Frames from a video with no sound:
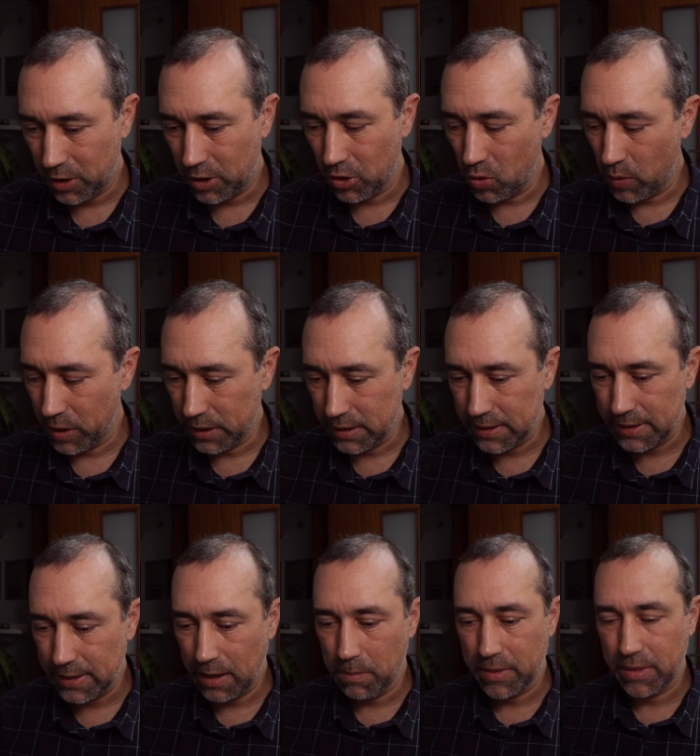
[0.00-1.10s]
doing
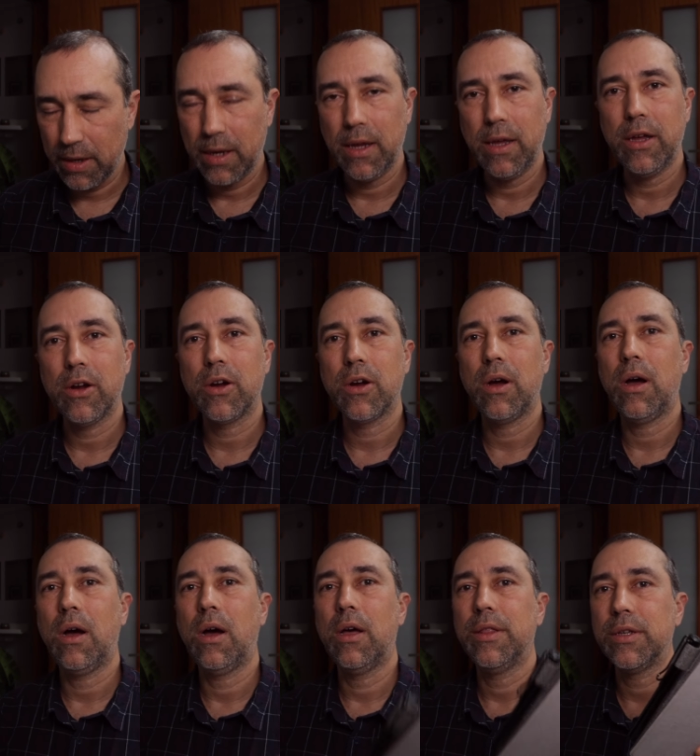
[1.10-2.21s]
something here
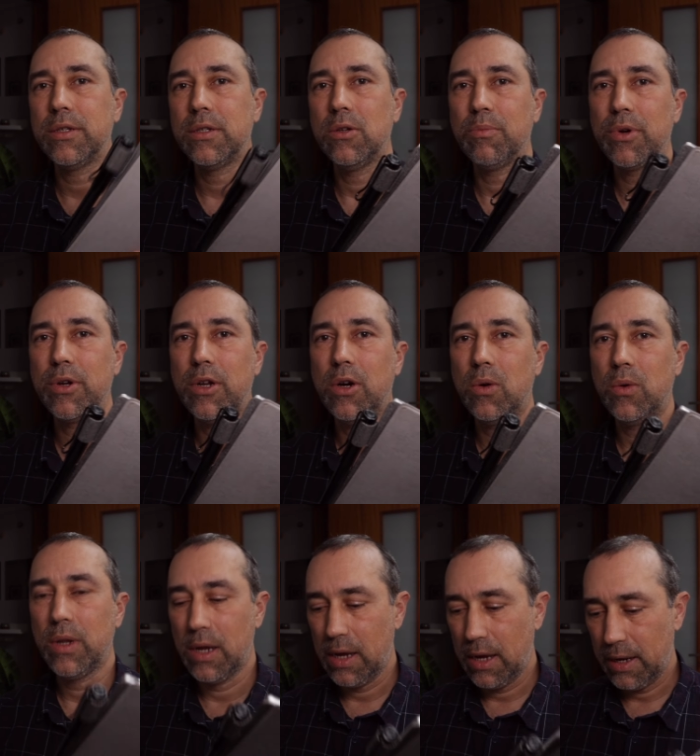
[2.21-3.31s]
on the Supernote